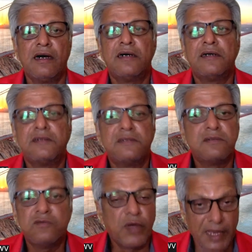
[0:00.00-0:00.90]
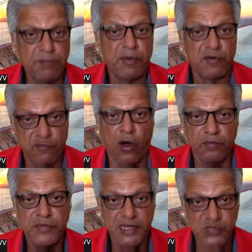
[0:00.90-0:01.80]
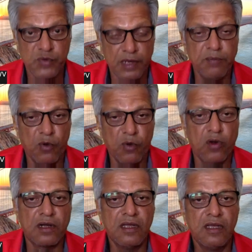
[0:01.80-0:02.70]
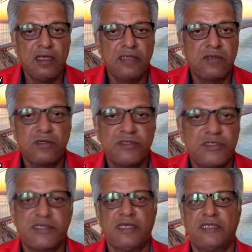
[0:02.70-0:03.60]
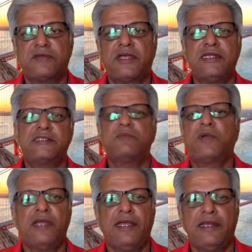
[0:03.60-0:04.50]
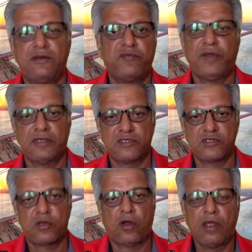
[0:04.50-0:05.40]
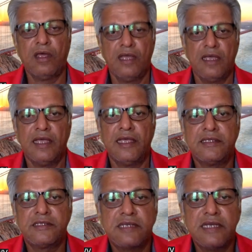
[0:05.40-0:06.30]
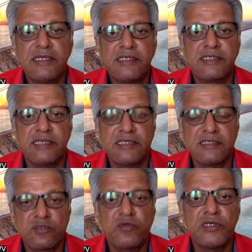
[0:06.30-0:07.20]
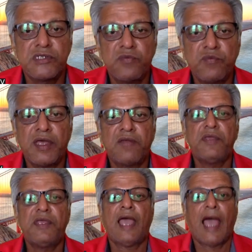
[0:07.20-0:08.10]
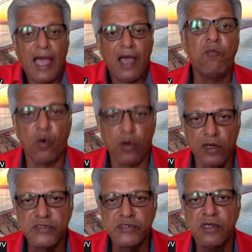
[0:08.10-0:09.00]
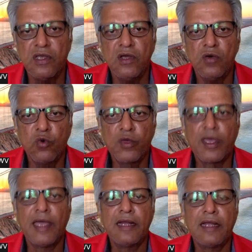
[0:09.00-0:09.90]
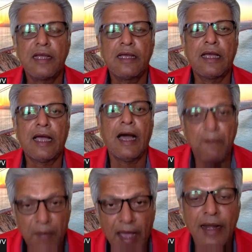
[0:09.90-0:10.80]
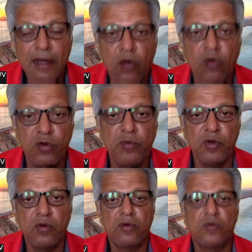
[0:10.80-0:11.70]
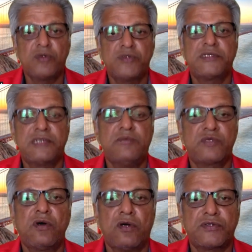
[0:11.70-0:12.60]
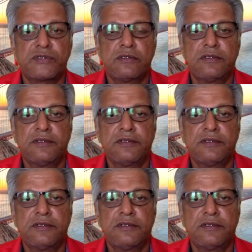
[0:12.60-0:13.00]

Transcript: who can perform. That is very important. It's not just a case of getting somebody in to fill the slot. It's a situation where we have bowlers who can come and contribute towards the team's cause.